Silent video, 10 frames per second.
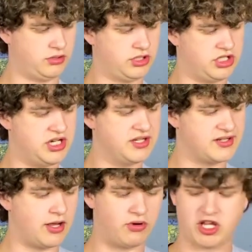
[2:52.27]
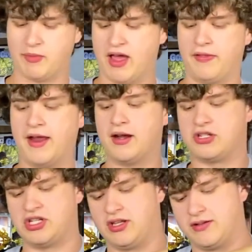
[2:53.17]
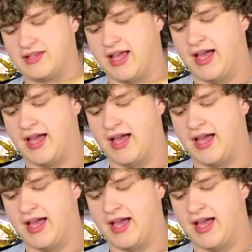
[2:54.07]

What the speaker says: She does not want to come out. There she is.